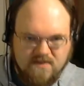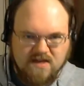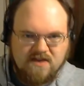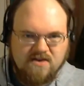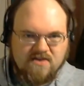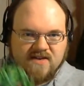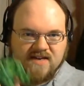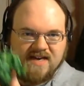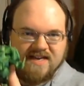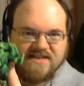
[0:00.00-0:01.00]
You can
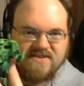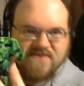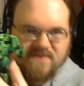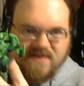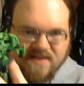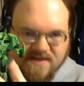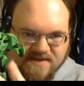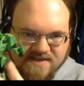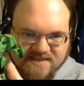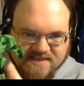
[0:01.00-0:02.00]
kind of do
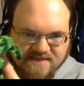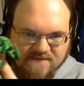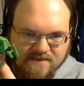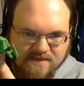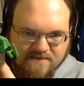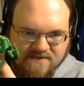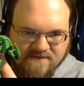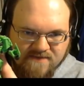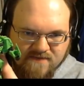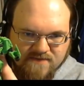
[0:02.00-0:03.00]
this and give him a little bit of
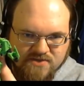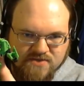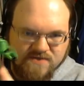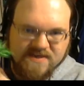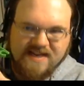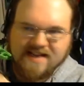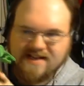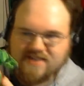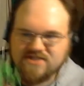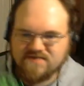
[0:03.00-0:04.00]
over-the-shoulder cannon
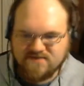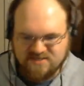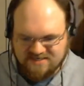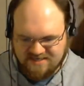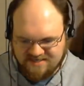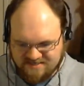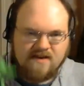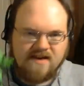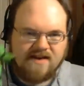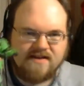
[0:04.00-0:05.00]
action, which is neat.
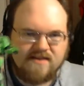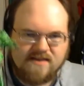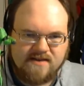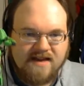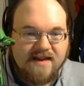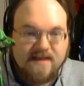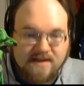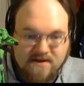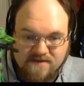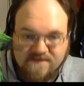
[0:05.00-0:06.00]
And I
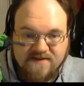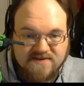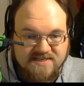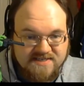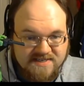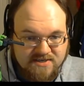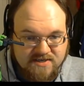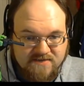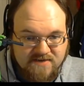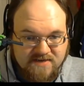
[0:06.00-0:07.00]
like all the figures, he does actually
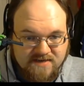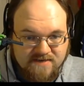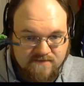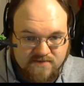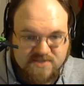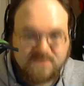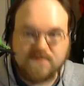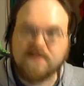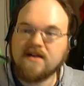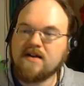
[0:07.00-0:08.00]
come with a gun, which is
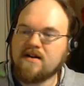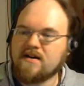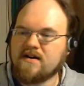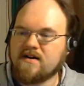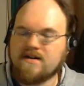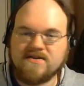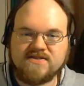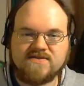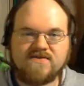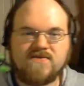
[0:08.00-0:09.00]
cool.
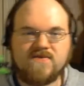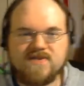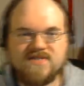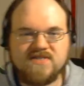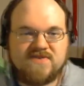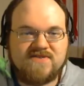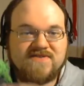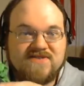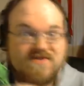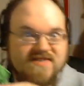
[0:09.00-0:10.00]
Also cool is what you can
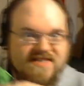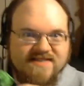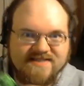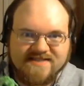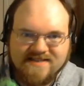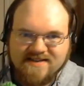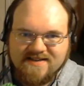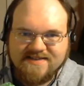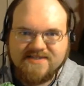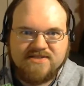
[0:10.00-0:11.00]
do with the guns. It's
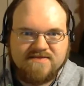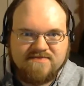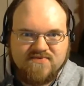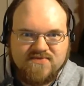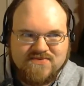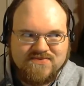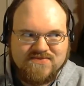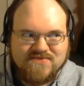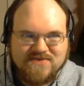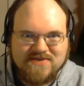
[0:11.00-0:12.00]
actually
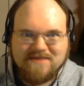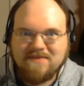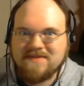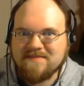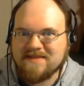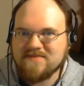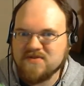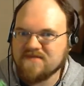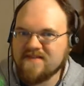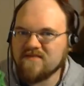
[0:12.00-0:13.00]
probably my most
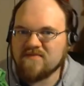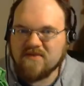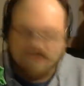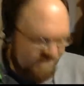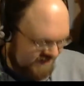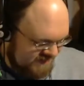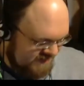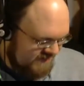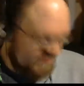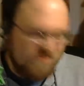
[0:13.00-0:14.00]
favorite part of
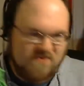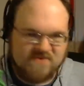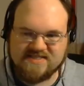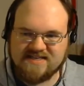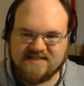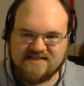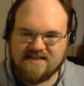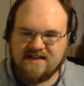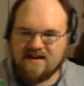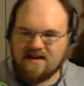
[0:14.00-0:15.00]
this whole set.
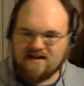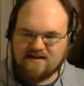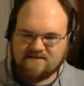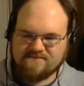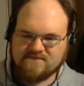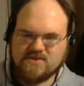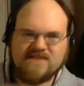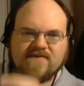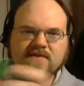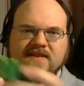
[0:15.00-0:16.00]

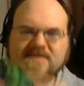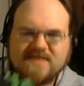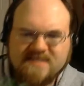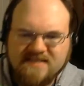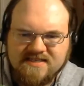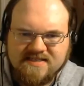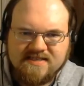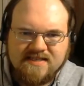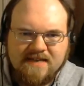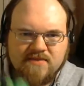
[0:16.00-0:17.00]
Transforming him is
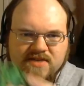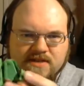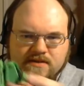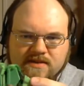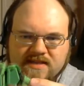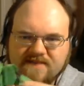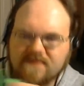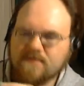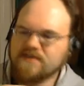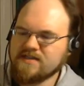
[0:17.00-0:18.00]
not particularly
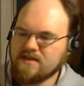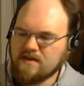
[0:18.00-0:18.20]
difficult.